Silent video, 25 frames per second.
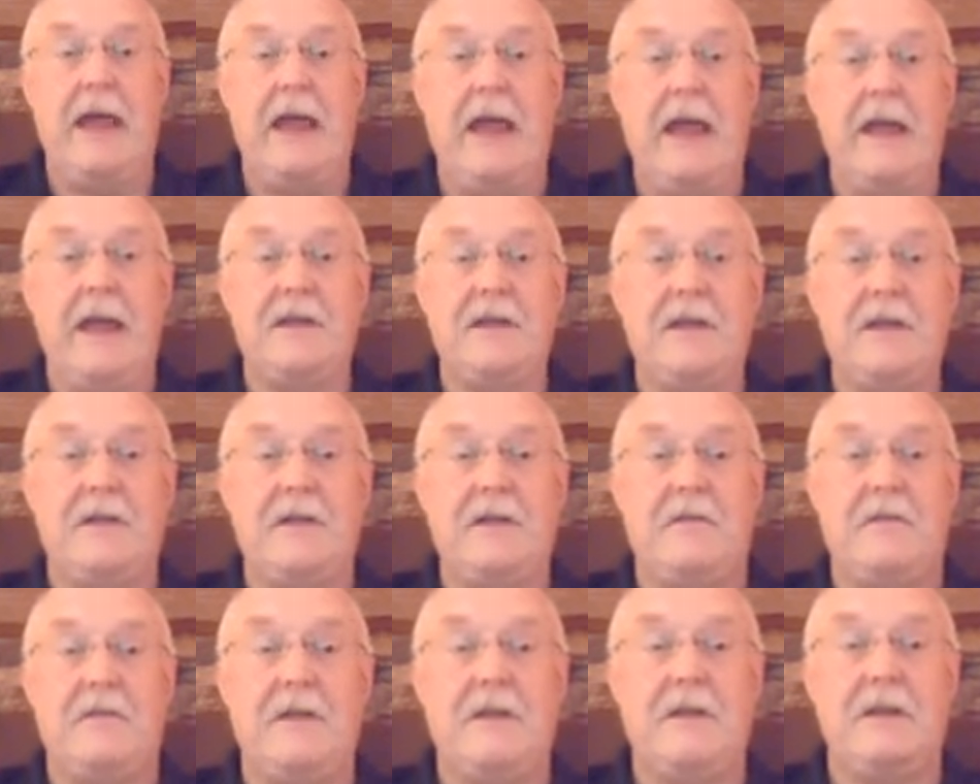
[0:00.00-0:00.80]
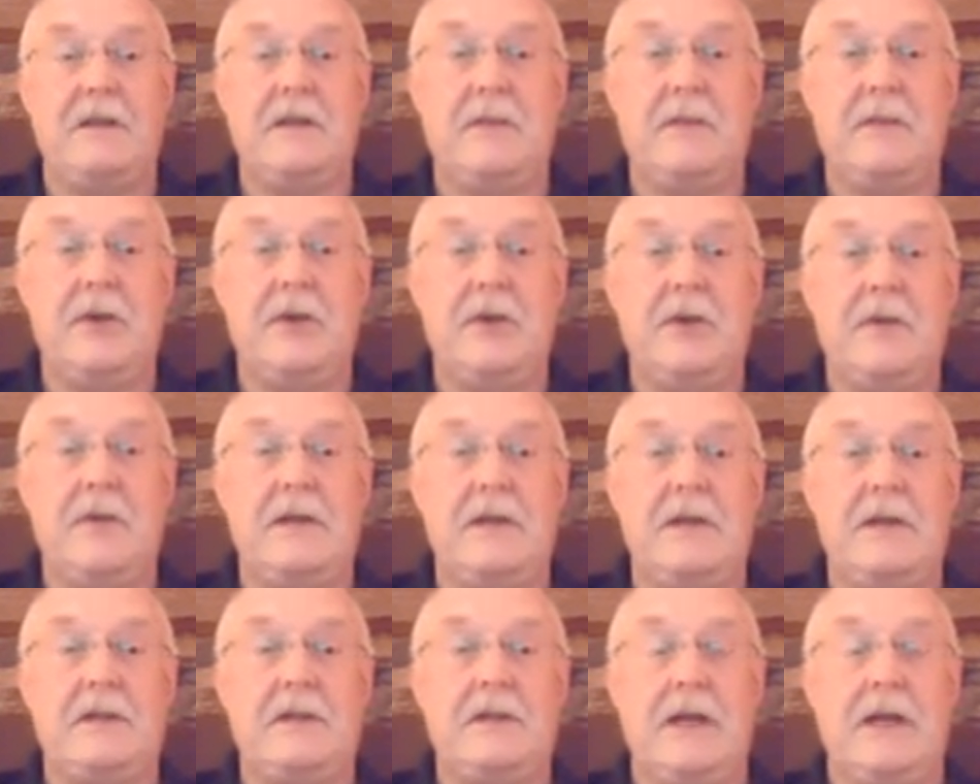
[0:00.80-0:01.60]
That is, if this
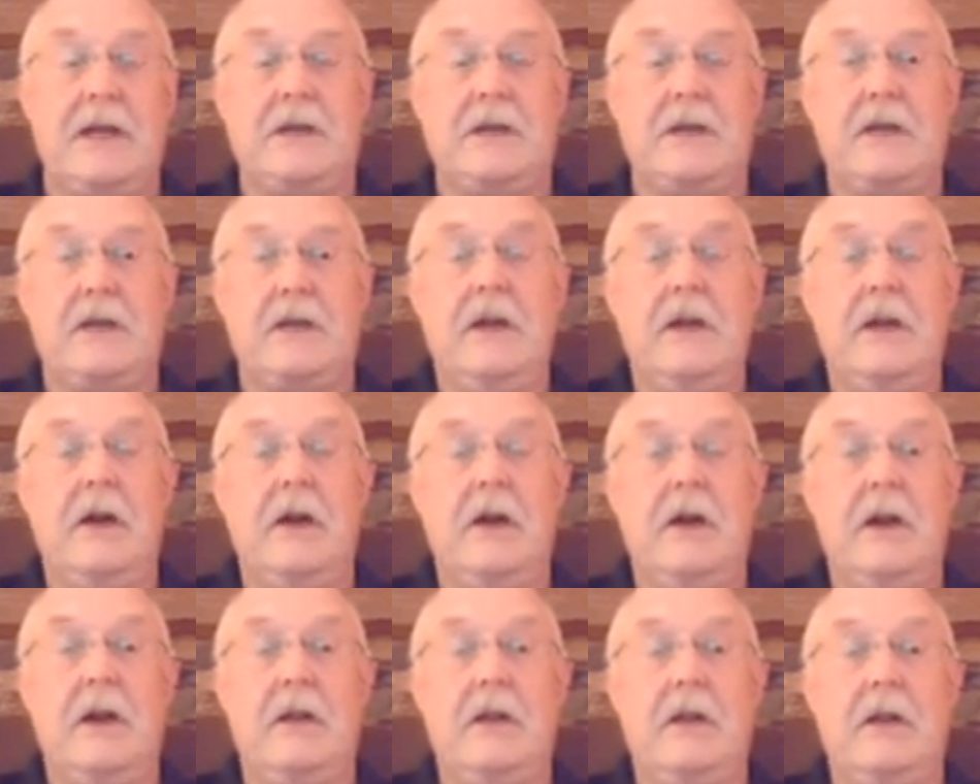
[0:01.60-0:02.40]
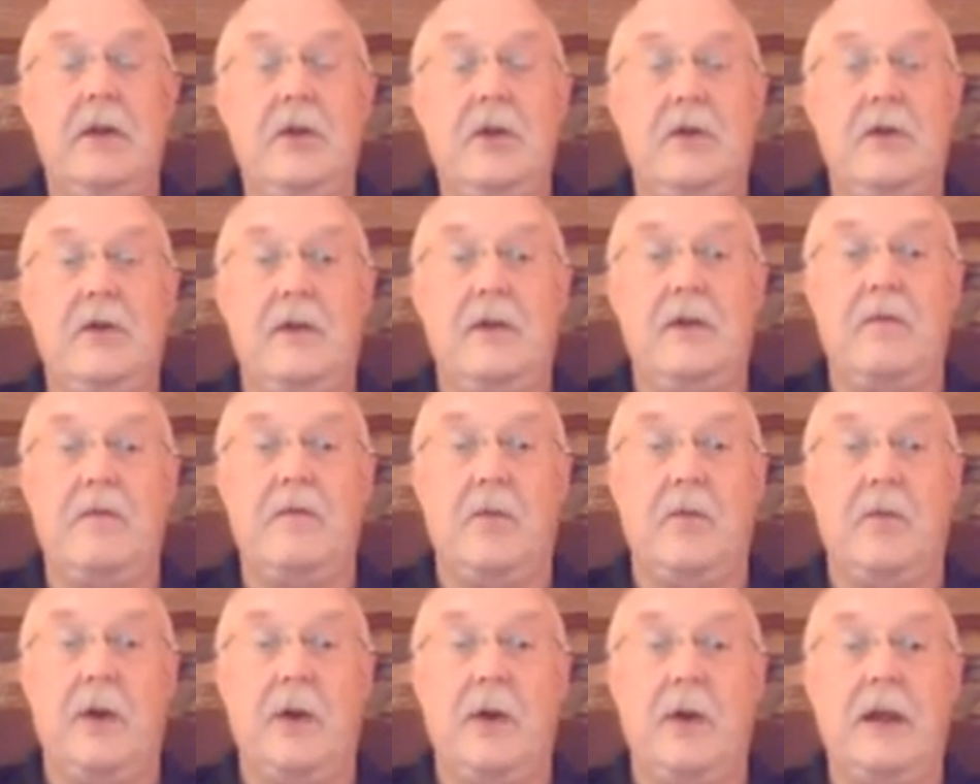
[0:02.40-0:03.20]
W/D section on a W10 by
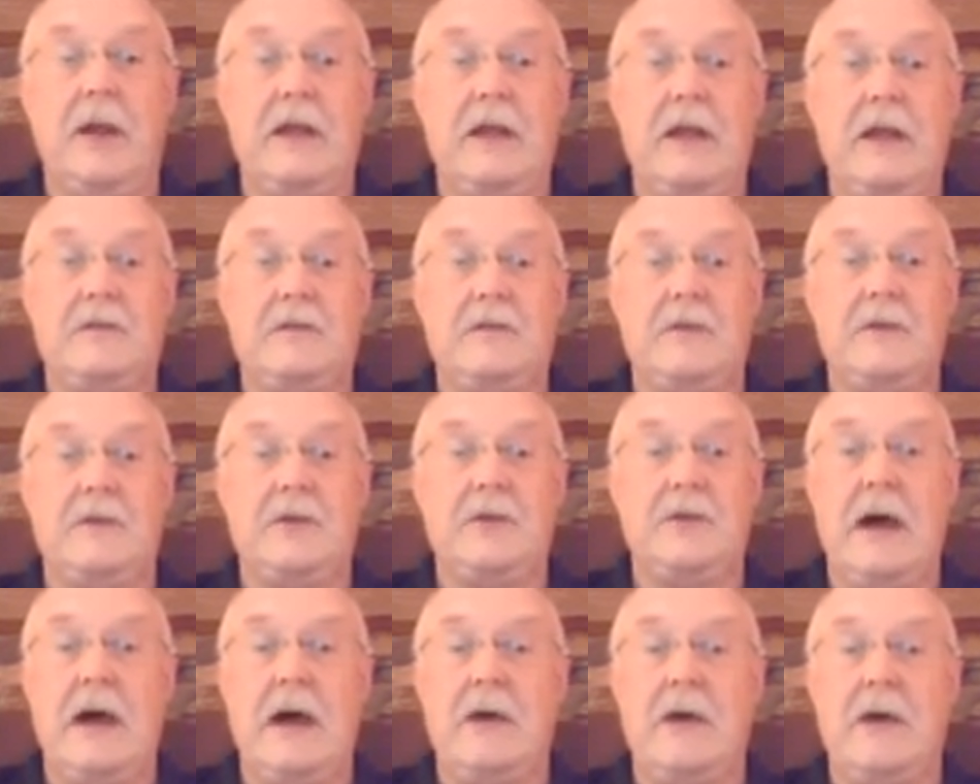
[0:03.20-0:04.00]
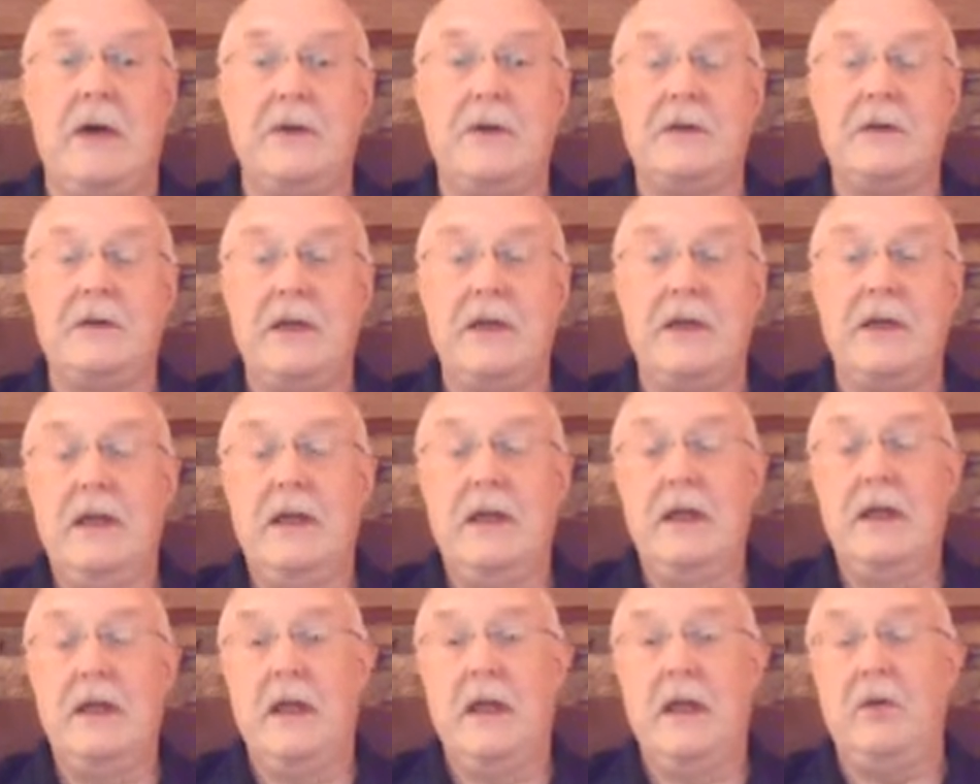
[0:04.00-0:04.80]
49 is for 2 hours,
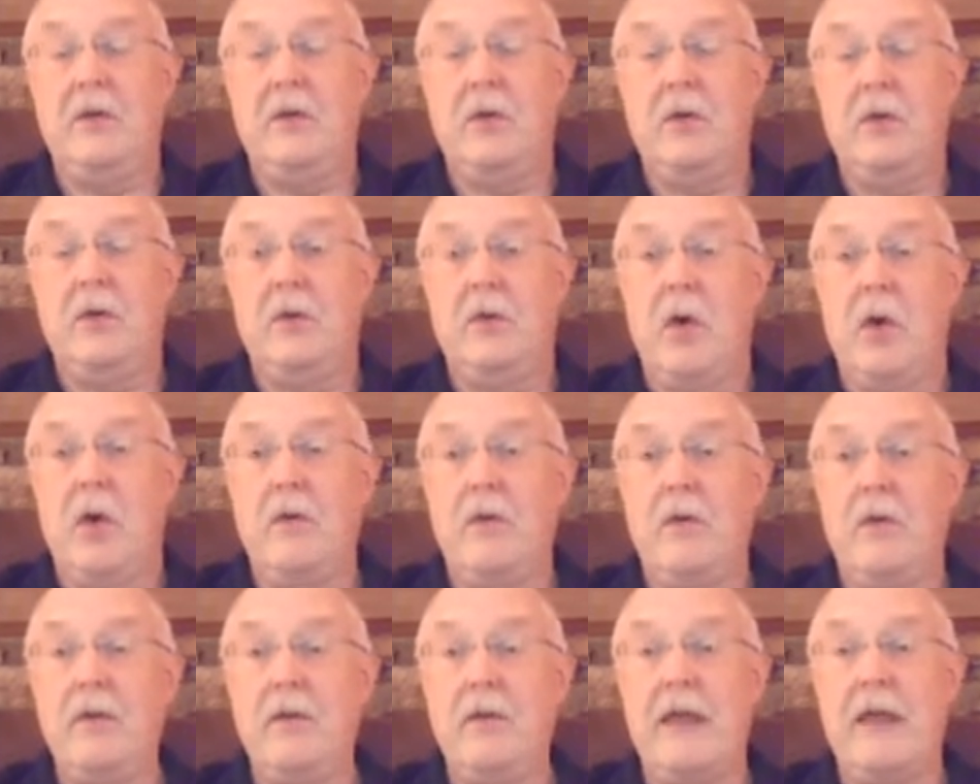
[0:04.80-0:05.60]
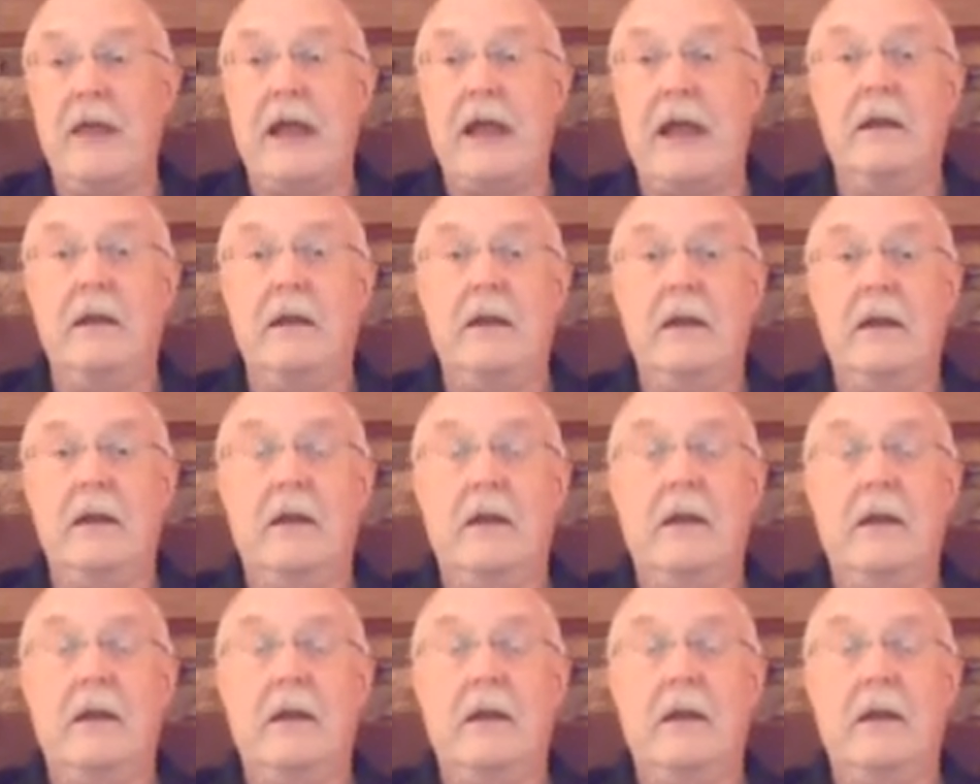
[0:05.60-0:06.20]
if you go over that